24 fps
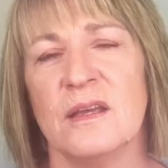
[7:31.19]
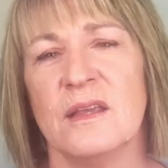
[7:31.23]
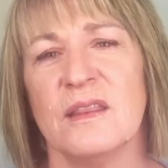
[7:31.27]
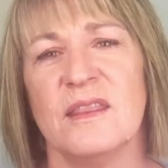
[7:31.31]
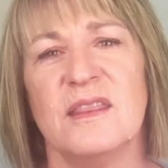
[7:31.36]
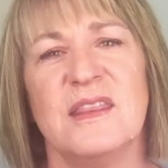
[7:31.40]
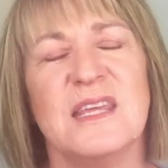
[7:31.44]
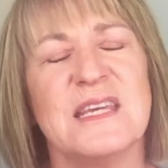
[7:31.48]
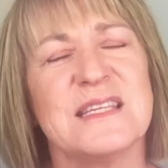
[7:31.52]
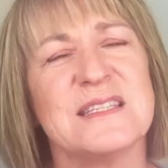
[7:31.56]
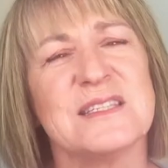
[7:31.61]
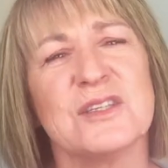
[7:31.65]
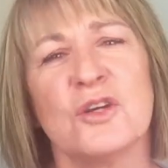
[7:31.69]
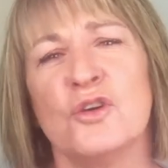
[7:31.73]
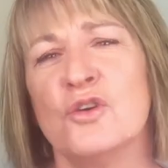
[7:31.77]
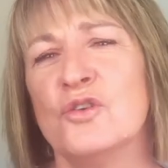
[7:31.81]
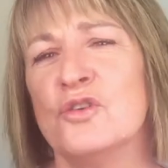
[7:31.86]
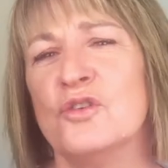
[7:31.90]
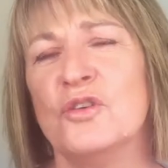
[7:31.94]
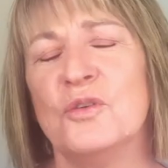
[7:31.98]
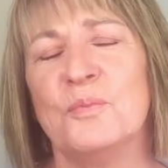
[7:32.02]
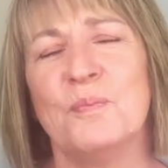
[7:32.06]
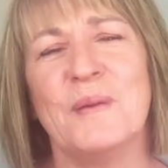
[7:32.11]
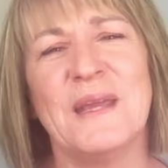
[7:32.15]
This
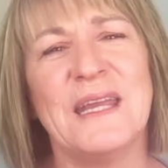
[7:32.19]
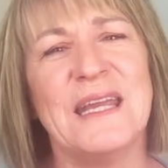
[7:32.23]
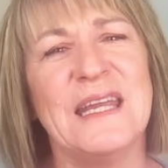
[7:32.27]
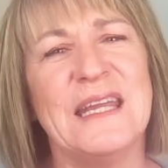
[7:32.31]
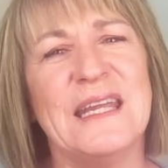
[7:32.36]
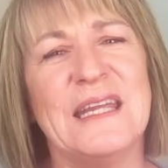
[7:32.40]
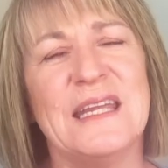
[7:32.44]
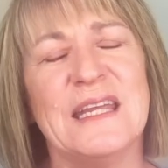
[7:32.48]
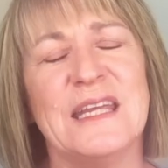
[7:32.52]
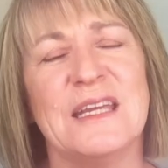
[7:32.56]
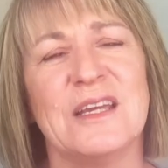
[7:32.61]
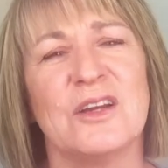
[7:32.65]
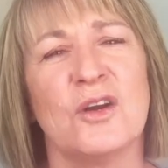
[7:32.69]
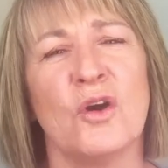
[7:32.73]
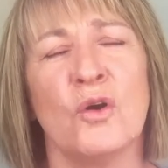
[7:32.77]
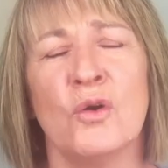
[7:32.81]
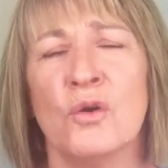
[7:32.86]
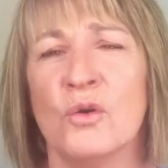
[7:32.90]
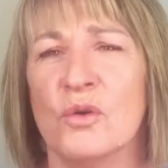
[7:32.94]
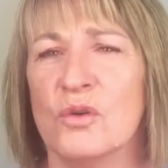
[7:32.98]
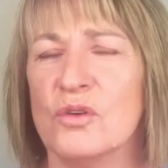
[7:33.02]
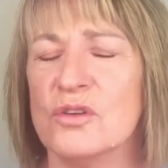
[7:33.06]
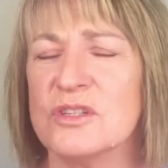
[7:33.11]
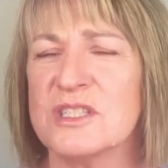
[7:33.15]
could be
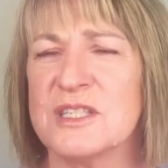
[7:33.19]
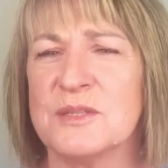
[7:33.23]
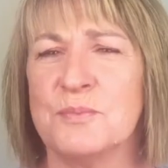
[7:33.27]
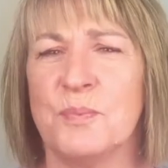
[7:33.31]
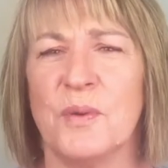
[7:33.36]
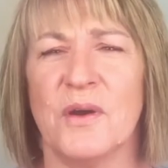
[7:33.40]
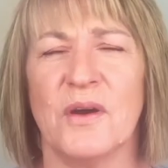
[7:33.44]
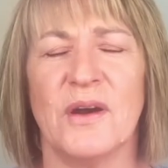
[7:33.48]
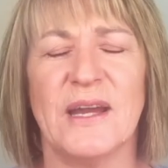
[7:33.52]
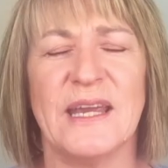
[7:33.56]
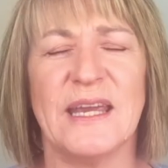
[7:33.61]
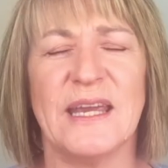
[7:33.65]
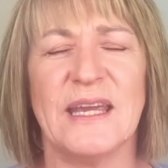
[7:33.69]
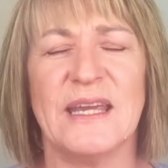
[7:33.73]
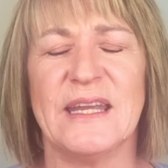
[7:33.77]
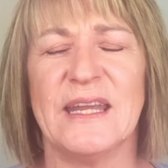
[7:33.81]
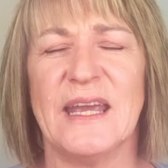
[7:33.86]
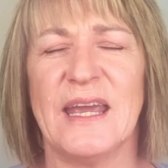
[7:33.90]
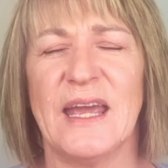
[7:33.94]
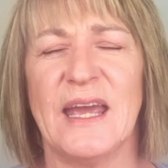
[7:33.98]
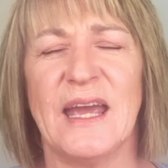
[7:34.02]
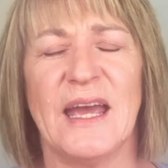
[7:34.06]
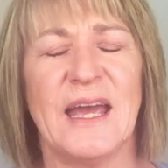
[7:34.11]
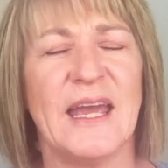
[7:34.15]
caused by
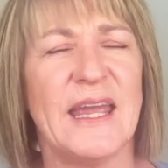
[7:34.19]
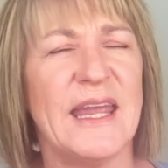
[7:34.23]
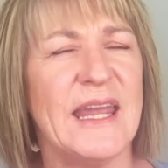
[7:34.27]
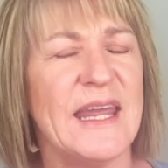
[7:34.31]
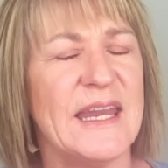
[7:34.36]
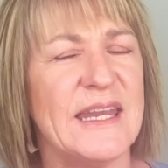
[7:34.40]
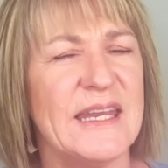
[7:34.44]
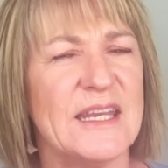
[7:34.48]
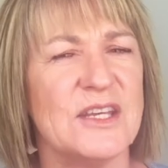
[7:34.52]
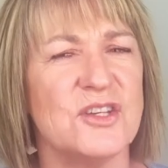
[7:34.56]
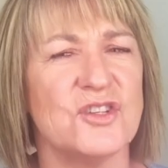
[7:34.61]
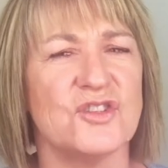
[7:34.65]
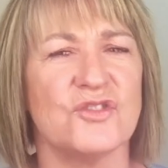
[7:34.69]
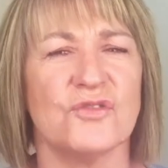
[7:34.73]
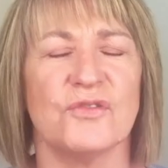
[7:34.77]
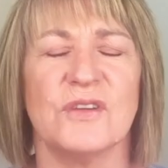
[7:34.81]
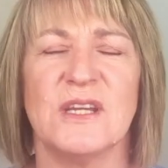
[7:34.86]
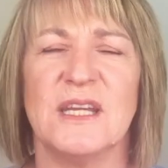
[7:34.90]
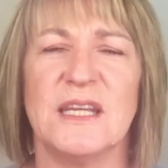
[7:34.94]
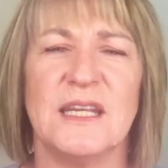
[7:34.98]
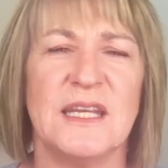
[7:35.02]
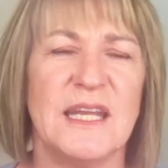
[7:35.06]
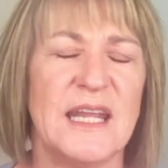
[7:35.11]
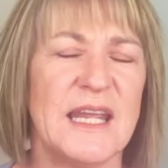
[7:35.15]
a head injury,
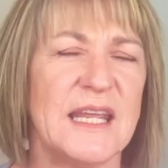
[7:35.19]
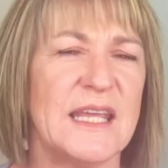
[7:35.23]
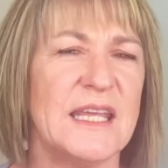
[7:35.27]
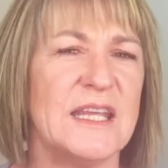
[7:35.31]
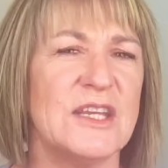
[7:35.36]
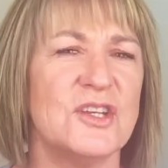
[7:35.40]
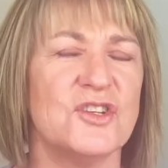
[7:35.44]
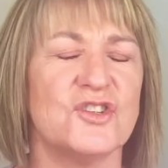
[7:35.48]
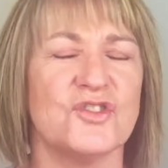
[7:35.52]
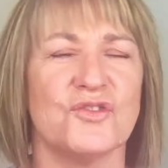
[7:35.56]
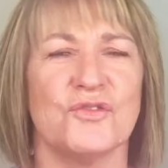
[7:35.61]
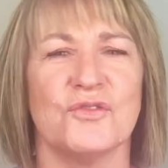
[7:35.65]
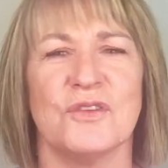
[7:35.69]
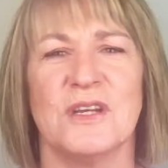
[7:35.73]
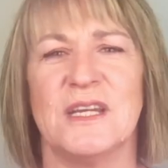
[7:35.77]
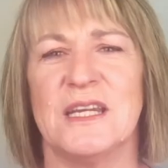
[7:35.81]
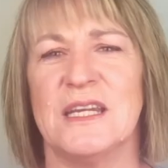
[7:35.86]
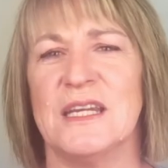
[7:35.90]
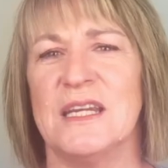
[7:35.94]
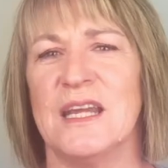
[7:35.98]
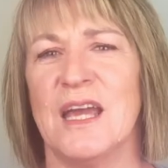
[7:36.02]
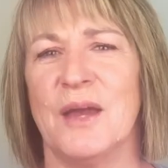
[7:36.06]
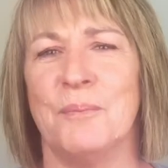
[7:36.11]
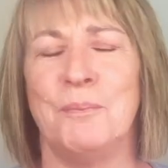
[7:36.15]
a neck
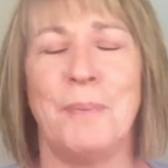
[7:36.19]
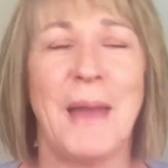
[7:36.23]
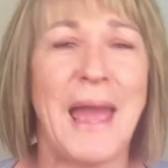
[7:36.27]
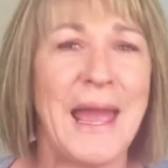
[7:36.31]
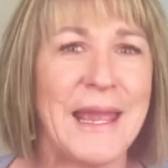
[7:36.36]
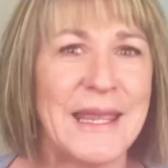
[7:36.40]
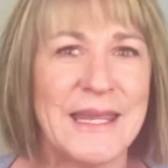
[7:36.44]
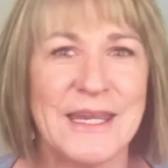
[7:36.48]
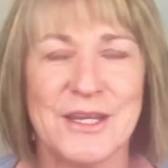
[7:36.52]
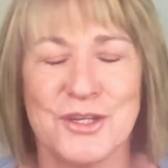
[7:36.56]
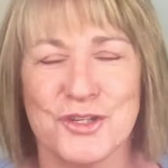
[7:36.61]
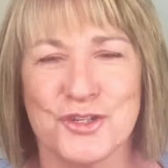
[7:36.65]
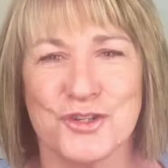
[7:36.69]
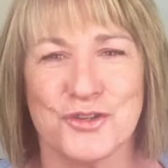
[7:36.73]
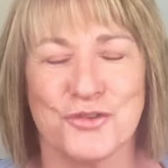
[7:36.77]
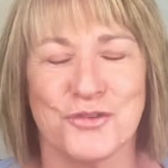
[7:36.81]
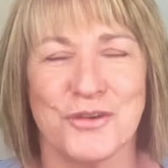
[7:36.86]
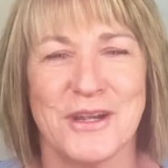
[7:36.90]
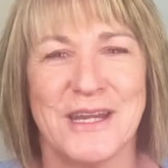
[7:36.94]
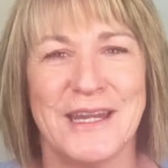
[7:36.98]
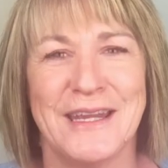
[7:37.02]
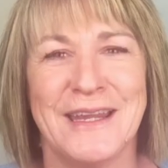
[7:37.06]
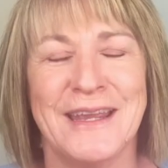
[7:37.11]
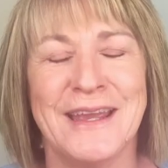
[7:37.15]
injury, a back
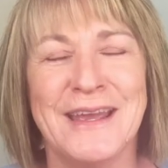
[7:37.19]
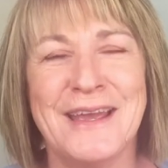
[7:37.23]
injury,